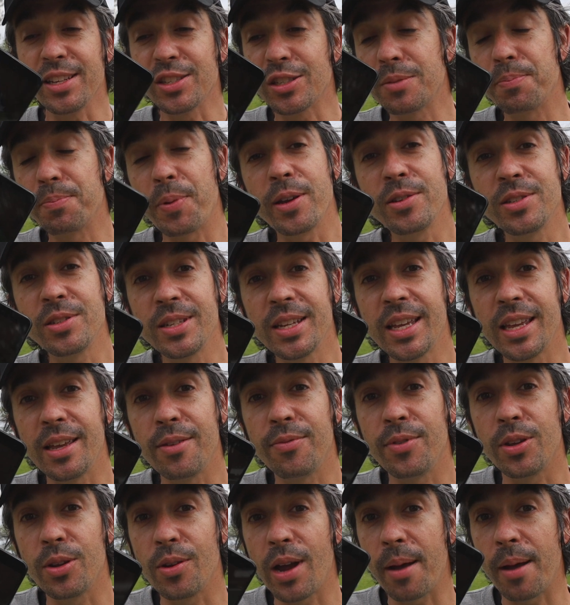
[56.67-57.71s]
it's supposed to
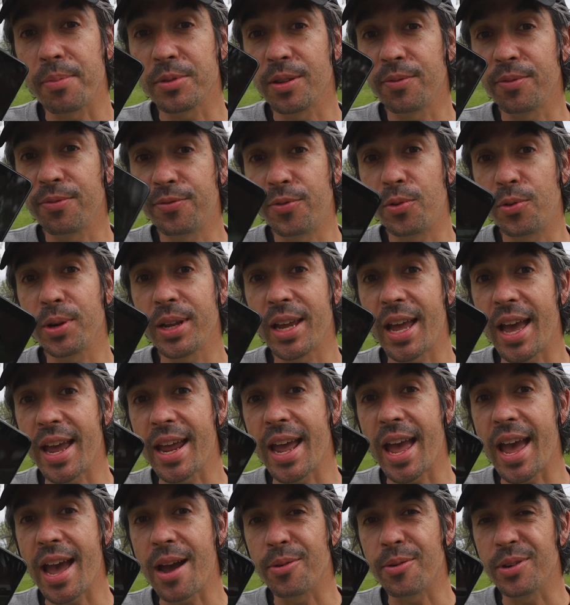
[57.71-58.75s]
give you up to
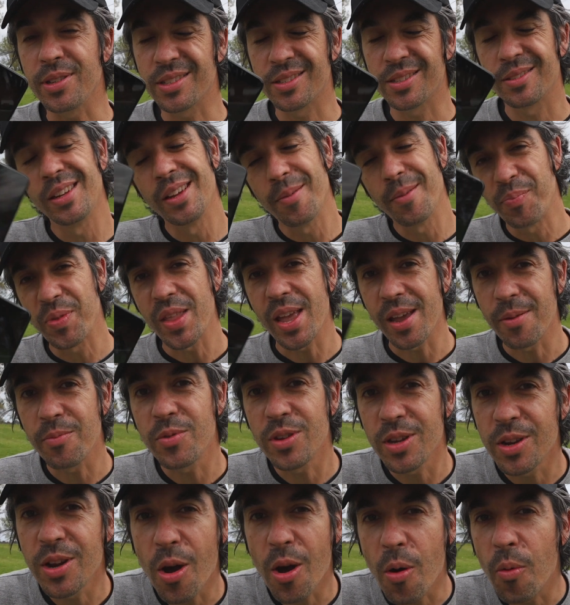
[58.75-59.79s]
48 hours. I
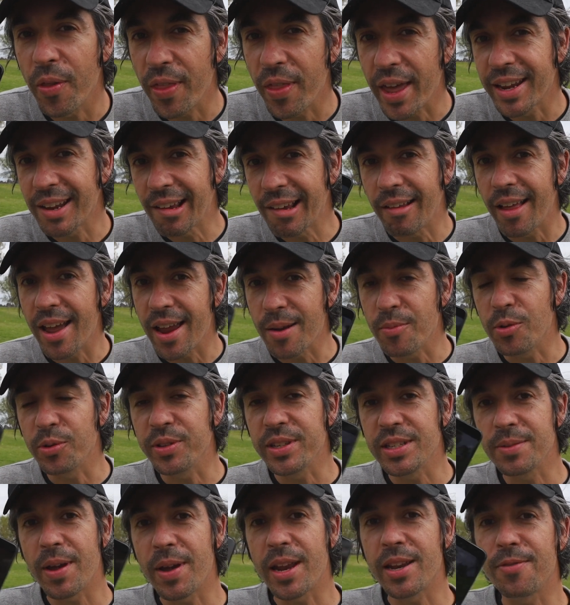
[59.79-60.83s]
mean, you know what they claim, all
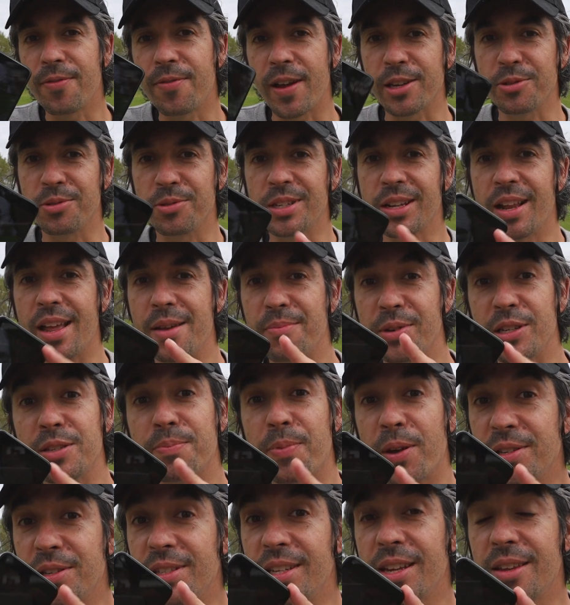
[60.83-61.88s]
these manufacturers claim, but it's
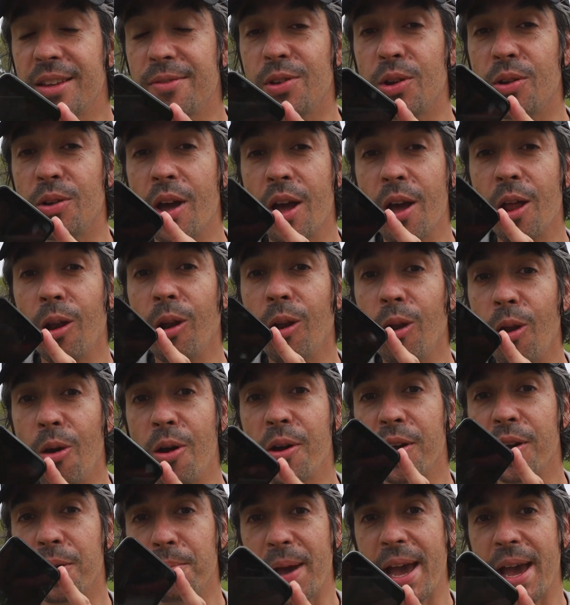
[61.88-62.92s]
supposed to give you
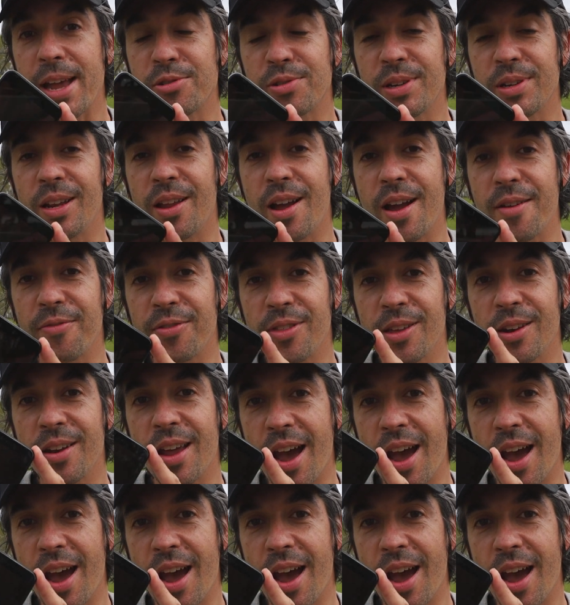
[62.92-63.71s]
longer battery life than